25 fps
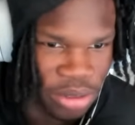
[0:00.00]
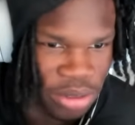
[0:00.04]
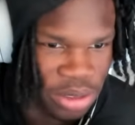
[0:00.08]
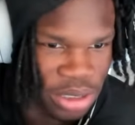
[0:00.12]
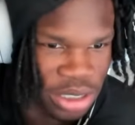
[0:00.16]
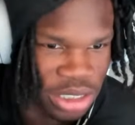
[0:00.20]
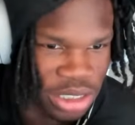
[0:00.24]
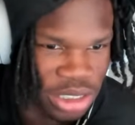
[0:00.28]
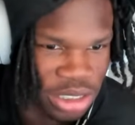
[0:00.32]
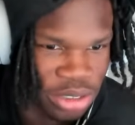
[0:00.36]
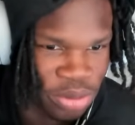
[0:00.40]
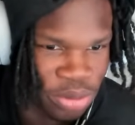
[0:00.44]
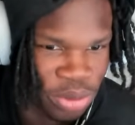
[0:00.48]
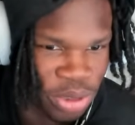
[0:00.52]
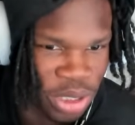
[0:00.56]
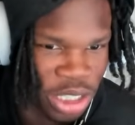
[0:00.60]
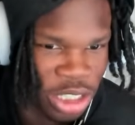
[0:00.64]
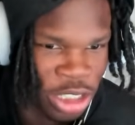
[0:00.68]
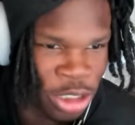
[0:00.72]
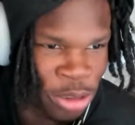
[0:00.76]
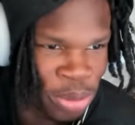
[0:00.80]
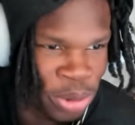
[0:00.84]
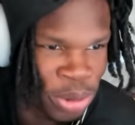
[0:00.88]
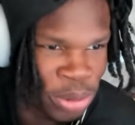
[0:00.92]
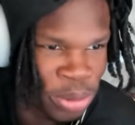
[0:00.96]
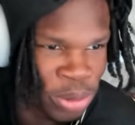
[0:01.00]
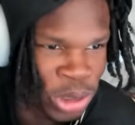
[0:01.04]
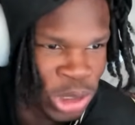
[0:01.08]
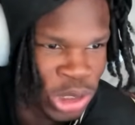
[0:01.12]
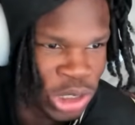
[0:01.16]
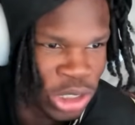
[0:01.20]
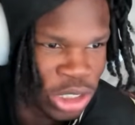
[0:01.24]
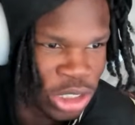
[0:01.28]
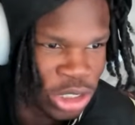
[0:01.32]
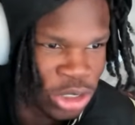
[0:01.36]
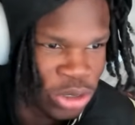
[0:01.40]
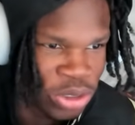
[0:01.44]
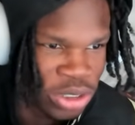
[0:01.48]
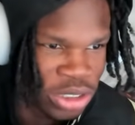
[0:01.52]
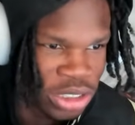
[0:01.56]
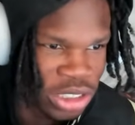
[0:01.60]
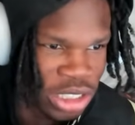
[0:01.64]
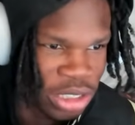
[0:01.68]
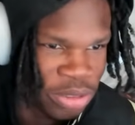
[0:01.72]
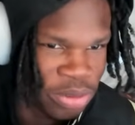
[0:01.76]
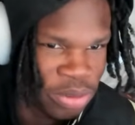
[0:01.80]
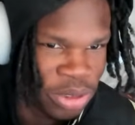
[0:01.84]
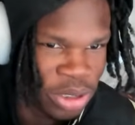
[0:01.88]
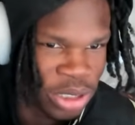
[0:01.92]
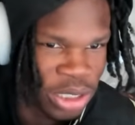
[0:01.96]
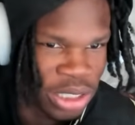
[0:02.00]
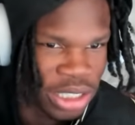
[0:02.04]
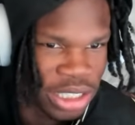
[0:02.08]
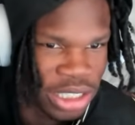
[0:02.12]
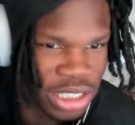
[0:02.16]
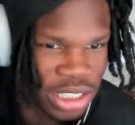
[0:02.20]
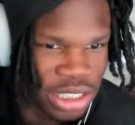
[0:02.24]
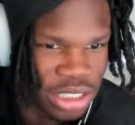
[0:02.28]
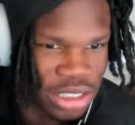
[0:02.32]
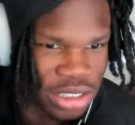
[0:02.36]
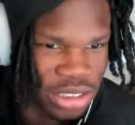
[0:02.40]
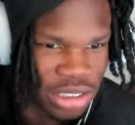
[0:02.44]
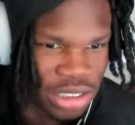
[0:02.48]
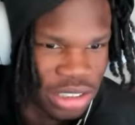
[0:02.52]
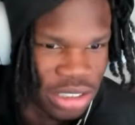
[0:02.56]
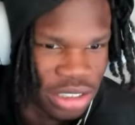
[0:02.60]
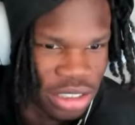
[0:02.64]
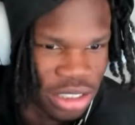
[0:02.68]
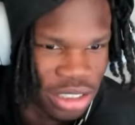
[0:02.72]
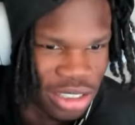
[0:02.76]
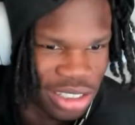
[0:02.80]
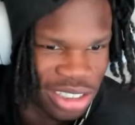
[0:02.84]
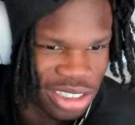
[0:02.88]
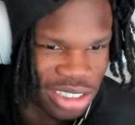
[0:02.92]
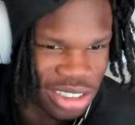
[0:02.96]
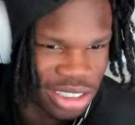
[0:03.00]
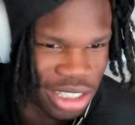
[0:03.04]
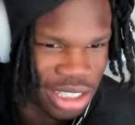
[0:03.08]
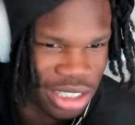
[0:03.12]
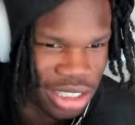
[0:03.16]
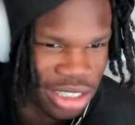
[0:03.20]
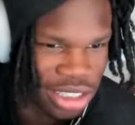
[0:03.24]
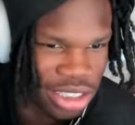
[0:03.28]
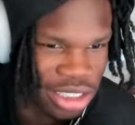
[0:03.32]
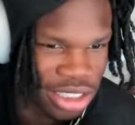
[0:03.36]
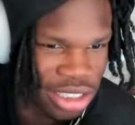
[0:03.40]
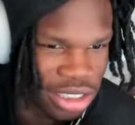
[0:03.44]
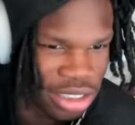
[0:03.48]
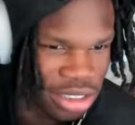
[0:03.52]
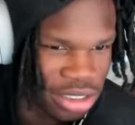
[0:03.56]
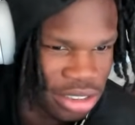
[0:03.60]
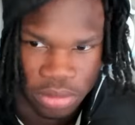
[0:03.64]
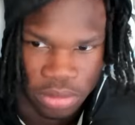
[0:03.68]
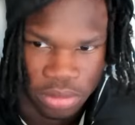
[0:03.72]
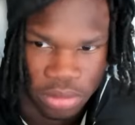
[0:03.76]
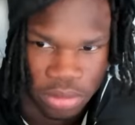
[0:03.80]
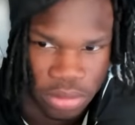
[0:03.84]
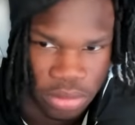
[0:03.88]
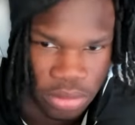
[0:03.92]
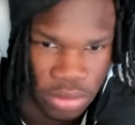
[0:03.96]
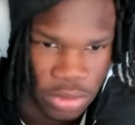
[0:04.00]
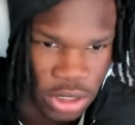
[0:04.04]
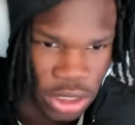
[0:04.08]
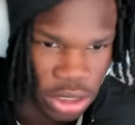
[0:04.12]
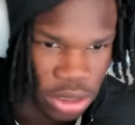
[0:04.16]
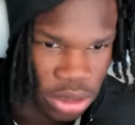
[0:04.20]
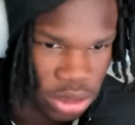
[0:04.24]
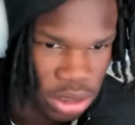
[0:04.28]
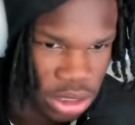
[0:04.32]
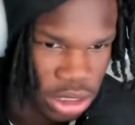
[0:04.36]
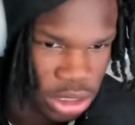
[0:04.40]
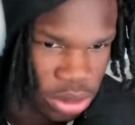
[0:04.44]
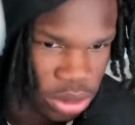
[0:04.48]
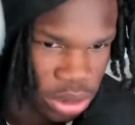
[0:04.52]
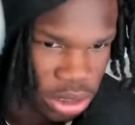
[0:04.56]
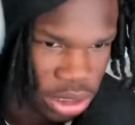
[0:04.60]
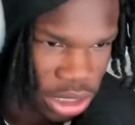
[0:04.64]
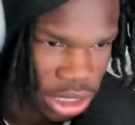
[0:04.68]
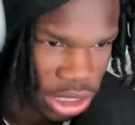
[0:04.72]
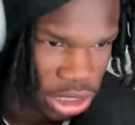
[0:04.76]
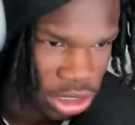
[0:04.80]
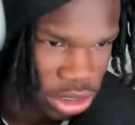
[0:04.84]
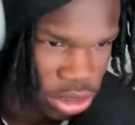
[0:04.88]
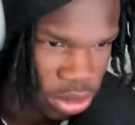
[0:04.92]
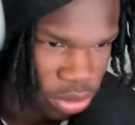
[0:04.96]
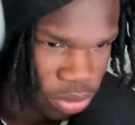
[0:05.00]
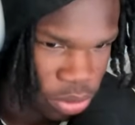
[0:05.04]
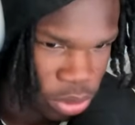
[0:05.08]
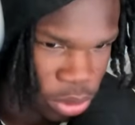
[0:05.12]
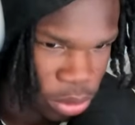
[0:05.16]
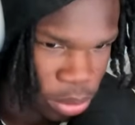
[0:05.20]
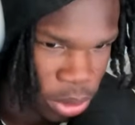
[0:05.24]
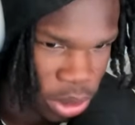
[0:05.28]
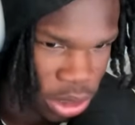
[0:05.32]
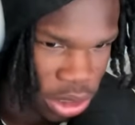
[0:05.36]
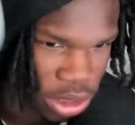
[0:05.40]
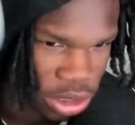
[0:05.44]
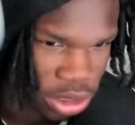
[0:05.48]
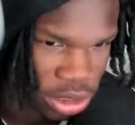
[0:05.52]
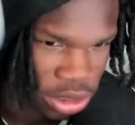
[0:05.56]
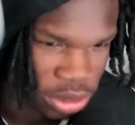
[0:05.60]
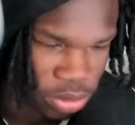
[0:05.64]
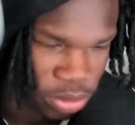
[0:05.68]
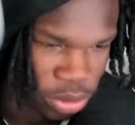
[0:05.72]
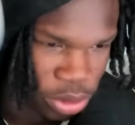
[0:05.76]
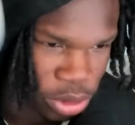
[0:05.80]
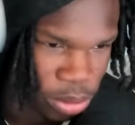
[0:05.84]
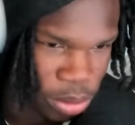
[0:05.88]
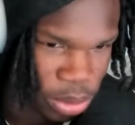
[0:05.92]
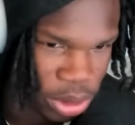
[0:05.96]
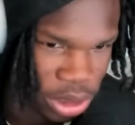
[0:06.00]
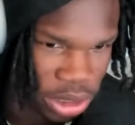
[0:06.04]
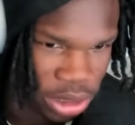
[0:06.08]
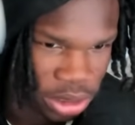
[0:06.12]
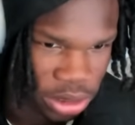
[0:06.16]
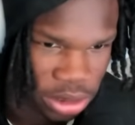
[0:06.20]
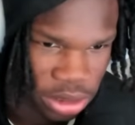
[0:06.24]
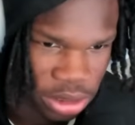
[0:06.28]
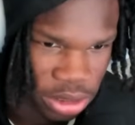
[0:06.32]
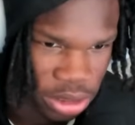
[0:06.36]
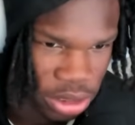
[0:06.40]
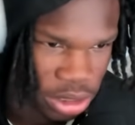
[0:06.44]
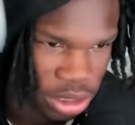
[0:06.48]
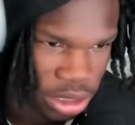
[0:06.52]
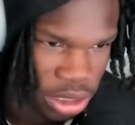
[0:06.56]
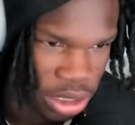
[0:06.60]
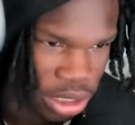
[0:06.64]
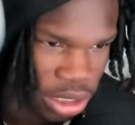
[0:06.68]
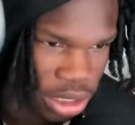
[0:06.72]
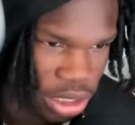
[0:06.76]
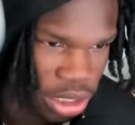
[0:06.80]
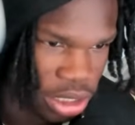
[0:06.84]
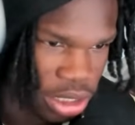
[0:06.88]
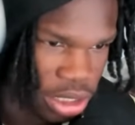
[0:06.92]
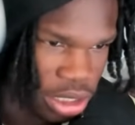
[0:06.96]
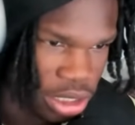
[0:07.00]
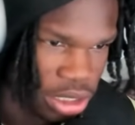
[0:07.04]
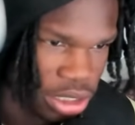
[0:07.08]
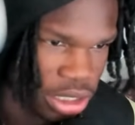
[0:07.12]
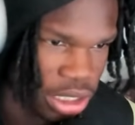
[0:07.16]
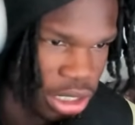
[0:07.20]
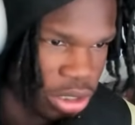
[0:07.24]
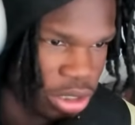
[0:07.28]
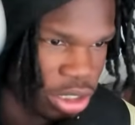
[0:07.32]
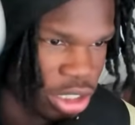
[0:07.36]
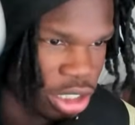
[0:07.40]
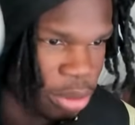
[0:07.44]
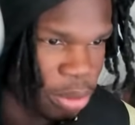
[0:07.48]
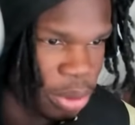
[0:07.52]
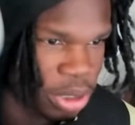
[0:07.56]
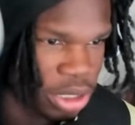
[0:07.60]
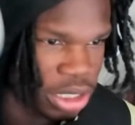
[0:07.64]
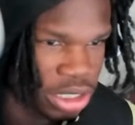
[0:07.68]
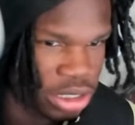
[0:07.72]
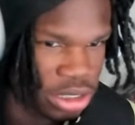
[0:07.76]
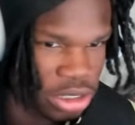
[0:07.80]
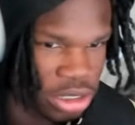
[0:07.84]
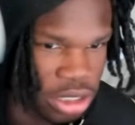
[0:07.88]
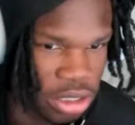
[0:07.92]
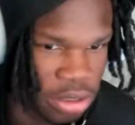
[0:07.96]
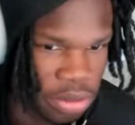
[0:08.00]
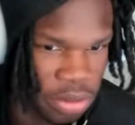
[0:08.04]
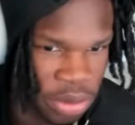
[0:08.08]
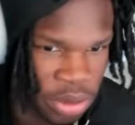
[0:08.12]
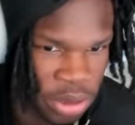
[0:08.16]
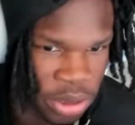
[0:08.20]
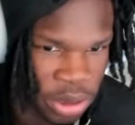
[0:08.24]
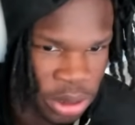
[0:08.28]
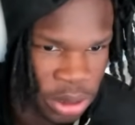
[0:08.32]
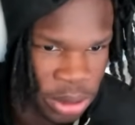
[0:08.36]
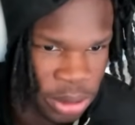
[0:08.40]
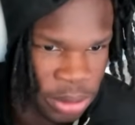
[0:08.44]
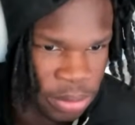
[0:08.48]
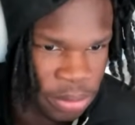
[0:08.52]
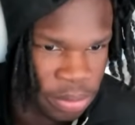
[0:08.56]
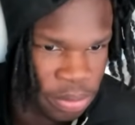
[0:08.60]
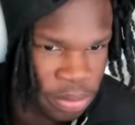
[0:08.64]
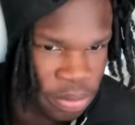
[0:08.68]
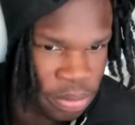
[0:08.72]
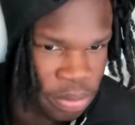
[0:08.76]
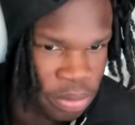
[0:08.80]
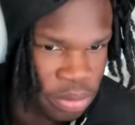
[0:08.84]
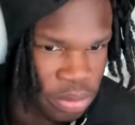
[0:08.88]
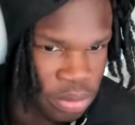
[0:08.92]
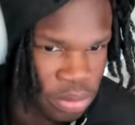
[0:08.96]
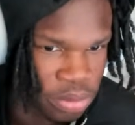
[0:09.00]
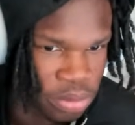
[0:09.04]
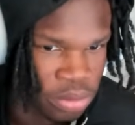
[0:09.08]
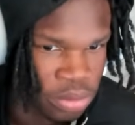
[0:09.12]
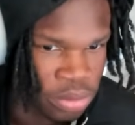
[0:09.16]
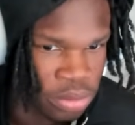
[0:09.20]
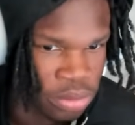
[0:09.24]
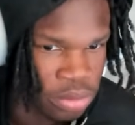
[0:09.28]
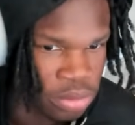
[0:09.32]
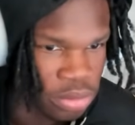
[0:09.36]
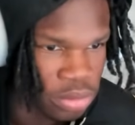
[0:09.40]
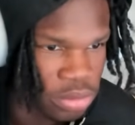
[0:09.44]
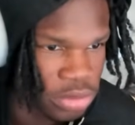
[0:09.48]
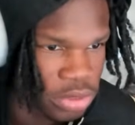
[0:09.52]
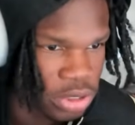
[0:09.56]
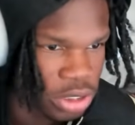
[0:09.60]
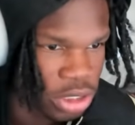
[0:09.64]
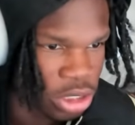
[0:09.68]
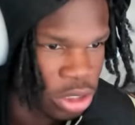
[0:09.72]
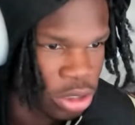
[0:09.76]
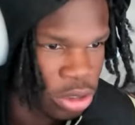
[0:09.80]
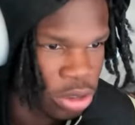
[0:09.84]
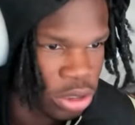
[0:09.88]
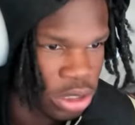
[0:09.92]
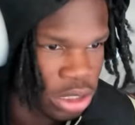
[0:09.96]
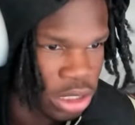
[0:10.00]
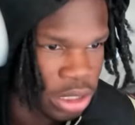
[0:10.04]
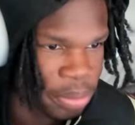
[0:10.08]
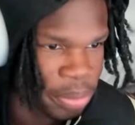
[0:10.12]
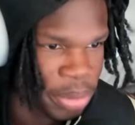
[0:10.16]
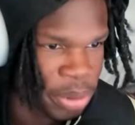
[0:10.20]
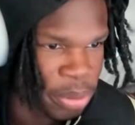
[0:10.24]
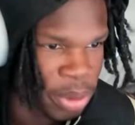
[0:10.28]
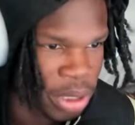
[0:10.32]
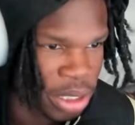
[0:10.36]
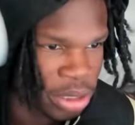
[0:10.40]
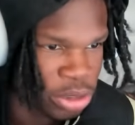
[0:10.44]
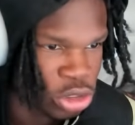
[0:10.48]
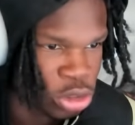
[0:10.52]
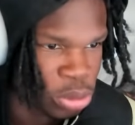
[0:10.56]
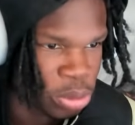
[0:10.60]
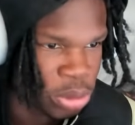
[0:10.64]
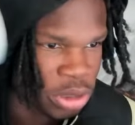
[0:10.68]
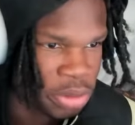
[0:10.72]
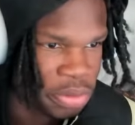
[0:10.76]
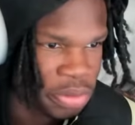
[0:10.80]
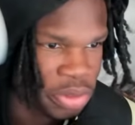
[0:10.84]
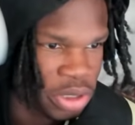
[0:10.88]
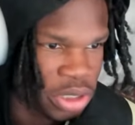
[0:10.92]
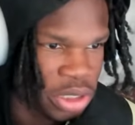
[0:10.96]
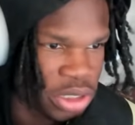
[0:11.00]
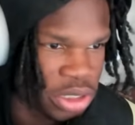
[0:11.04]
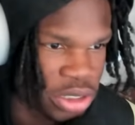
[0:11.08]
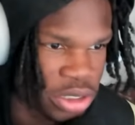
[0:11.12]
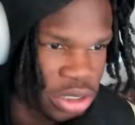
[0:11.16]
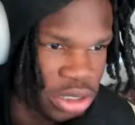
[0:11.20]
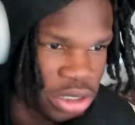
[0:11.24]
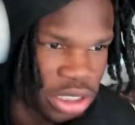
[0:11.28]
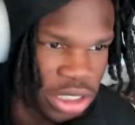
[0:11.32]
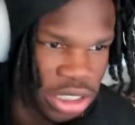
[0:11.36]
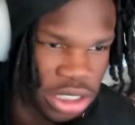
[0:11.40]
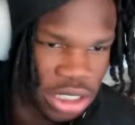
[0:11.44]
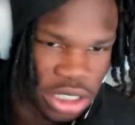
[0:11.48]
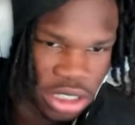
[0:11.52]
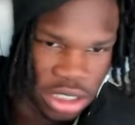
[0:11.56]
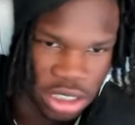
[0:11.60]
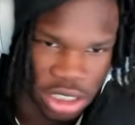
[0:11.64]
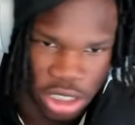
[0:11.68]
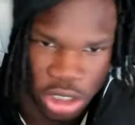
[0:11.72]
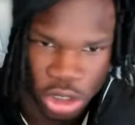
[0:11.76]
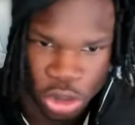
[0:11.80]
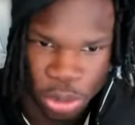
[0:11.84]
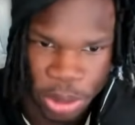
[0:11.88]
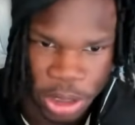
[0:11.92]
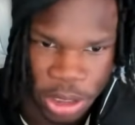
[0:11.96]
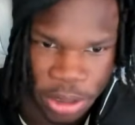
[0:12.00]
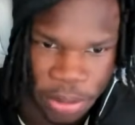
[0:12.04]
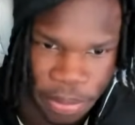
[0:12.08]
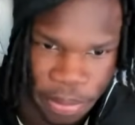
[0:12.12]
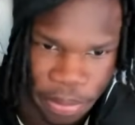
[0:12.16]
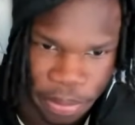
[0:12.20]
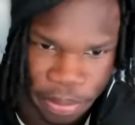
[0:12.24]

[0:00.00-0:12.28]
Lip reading: Because if other people start doing it, they feel like it's not good. You know, that's what the National Football League is for, but they don't care about that stuff. They don't let people have too much fun. This isn't human.